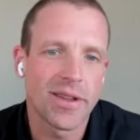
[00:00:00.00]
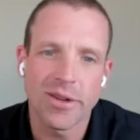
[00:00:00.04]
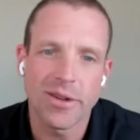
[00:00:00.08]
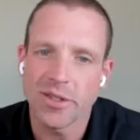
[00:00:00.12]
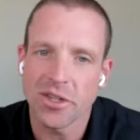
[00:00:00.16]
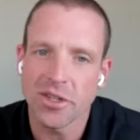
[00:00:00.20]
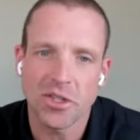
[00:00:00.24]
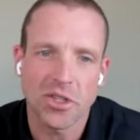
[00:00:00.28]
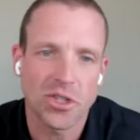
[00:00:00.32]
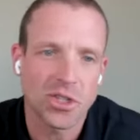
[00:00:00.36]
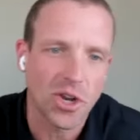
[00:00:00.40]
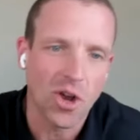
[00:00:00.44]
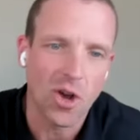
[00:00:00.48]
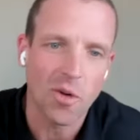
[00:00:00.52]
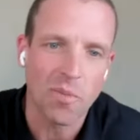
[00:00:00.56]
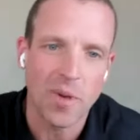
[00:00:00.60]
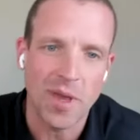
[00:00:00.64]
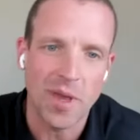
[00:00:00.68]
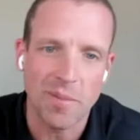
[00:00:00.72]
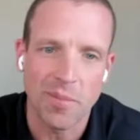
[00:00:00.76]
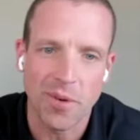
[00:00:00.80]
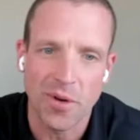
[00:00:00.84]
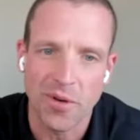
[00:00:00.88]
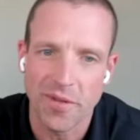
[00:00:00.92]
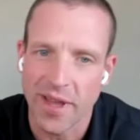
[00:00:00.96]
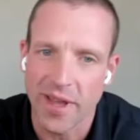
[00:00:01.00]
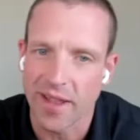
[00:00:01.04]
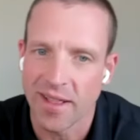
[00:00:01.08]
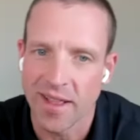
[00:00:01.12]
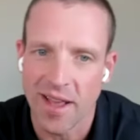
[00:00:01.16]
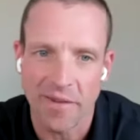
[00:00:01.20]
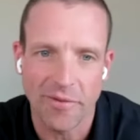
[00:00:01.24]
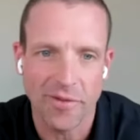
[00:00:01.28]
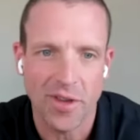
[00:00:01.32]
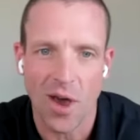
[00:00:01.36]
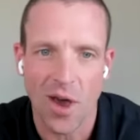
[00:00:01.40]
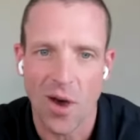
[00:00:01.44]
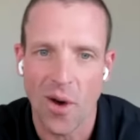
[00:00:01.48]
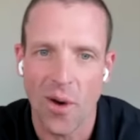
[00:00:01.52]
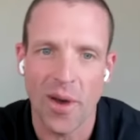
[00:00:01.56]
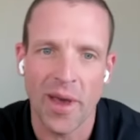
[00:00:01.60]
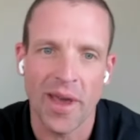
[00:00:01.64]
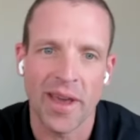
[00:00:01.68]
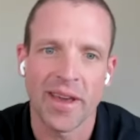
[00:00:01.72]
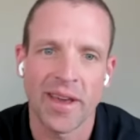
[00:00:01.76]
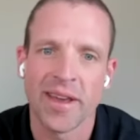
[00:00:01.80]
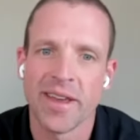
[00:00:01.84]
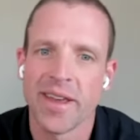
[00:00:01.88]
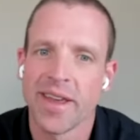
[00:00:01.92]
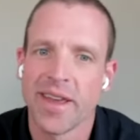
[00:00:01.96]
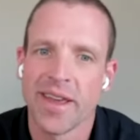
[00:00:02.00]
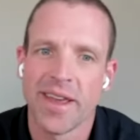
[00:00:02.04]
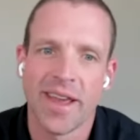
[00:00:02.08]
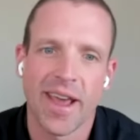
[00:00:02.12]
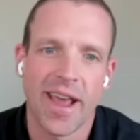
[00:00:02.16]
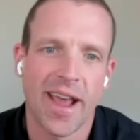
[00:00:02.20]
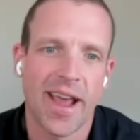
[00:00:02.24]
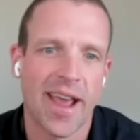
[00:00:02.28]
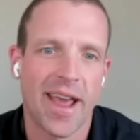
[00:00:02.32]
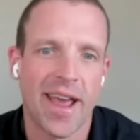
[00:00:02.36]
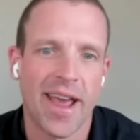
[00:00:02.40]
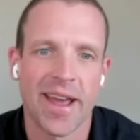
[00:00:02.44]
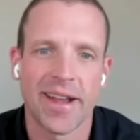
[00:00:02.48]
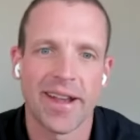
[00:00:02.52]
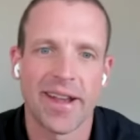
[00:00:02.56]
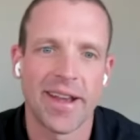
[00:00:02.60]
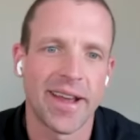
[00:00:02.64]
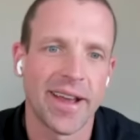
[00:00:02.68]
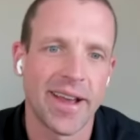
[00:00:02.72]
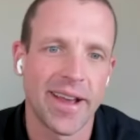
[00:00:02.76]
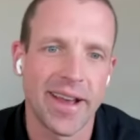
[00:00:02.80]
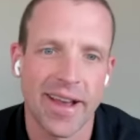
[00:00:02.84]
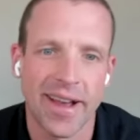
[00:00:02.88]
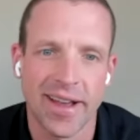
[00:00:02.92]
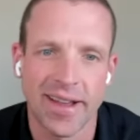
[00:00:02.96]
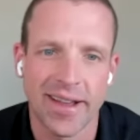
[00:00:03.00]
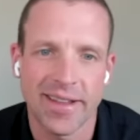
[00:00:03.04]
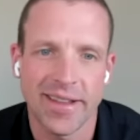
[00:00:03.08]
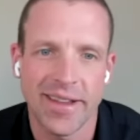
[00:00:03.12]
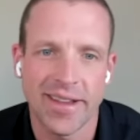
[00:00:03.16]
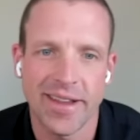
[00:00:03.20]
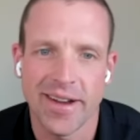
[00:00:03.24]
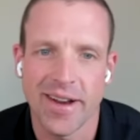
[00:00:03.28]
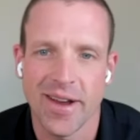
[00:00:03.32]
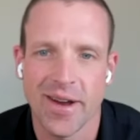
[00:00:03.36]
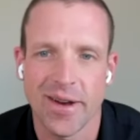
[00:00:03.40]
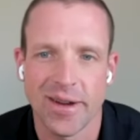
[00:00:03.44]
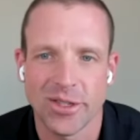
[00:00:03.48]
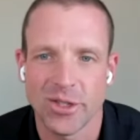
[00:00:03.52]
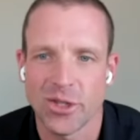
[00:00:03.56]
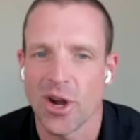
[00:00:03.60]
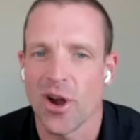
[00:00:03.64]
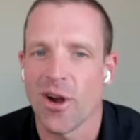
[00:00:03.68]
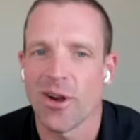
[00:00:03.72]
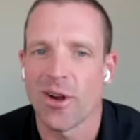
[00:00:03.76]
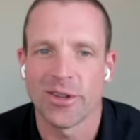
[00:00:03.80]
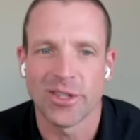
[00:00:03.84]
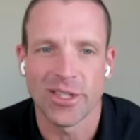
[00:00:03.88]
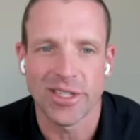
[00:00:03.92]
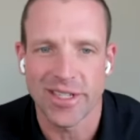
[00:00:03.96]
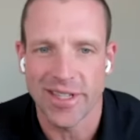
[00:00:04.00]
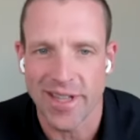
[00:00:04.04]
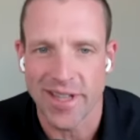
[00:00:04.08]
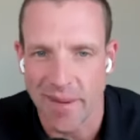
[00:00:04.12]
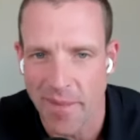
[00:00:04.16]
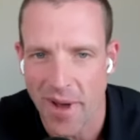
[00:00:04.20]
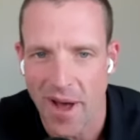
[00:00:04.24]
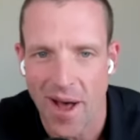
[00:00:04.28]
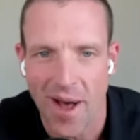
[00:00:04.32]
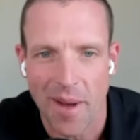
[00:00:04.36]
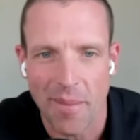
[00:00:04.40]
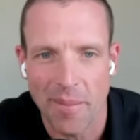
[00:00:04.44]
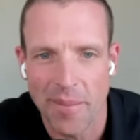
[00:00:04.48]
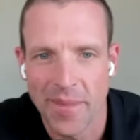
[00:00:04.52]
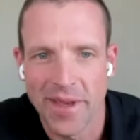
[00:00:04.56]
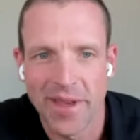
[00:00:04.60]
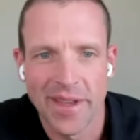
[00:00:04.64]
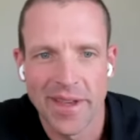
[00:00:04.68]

they're just show people. They love going and, you know, it charges them up.